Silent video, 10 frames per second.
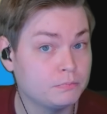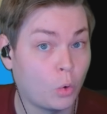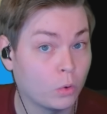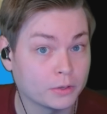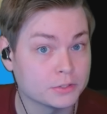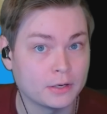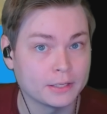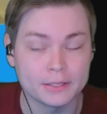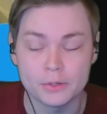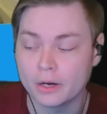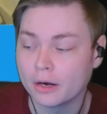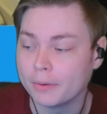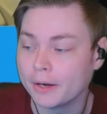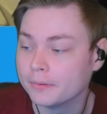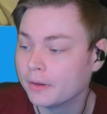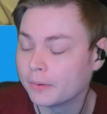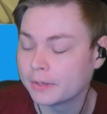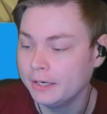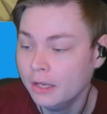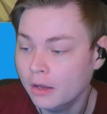ores on it that you care about,
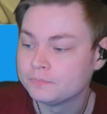okay?